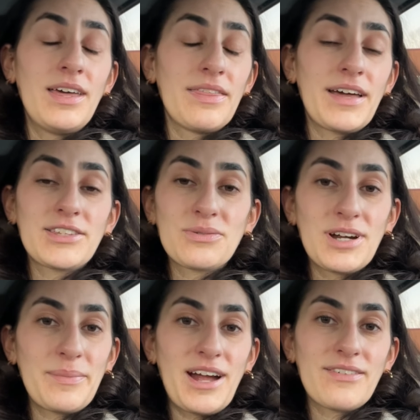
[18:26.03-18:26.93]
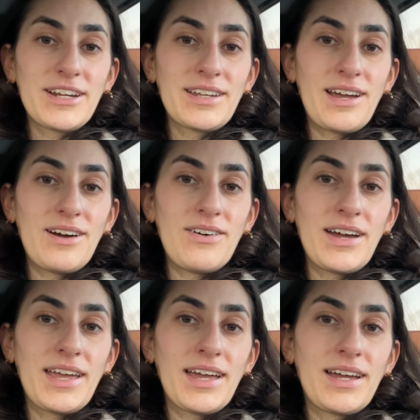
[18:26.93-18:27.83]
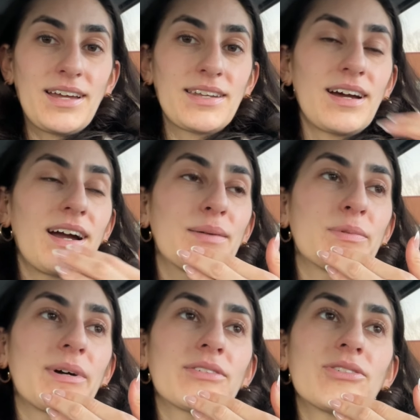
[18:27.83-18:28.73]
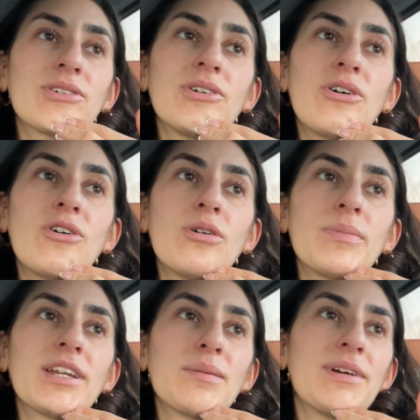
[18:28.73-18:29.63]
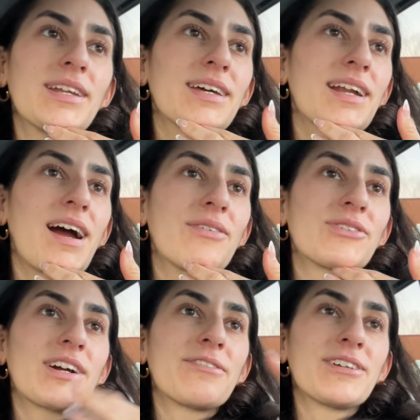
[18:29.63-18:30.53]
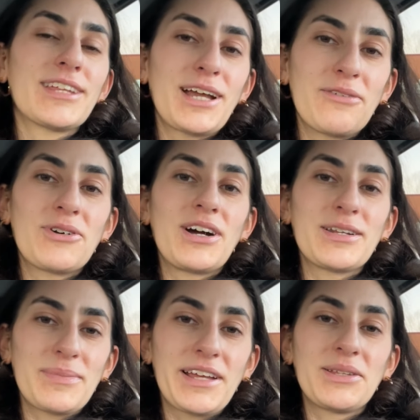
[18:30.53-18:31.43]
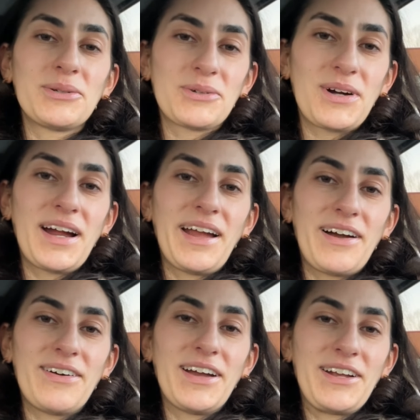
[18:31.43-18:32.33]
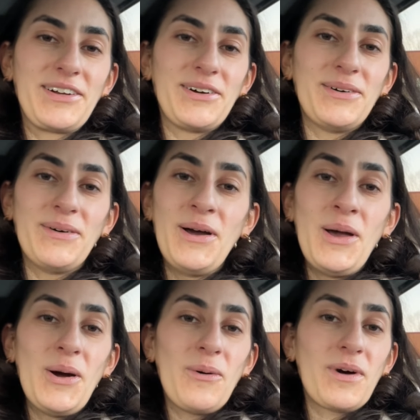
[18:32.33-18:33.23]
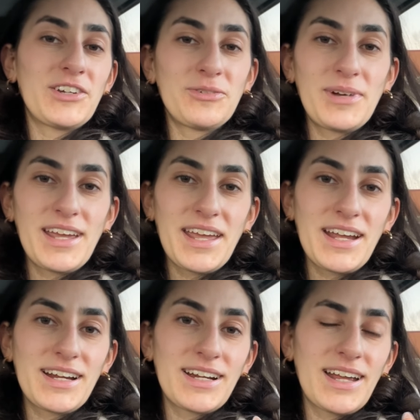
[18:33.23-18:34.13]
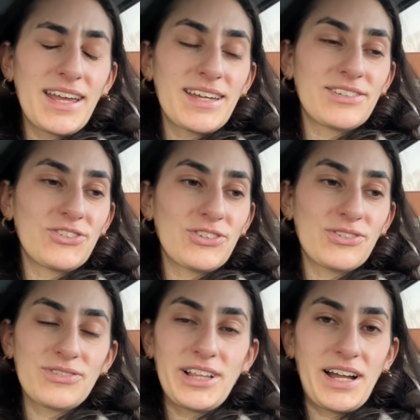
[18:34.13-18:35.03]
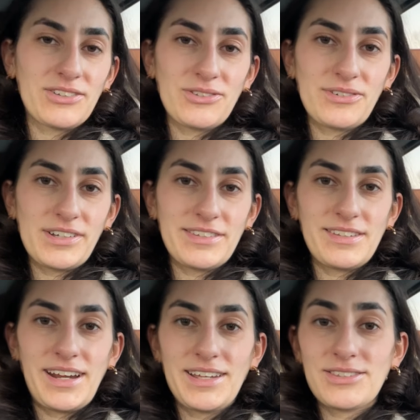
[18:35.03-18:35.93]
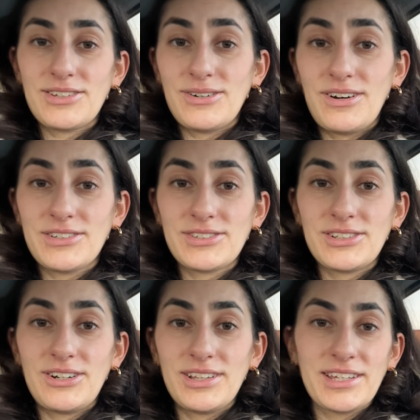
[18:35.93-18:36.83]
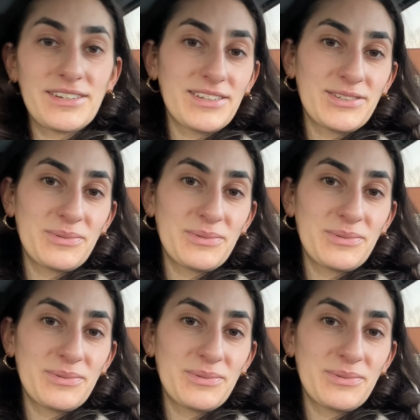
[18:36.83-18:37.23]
that's where I'm at right now and I'm about to go home in a minute after I feel like I've gotten my little cry out and go wash my hair and just relax for the rest of the night. So I'll see y'all later this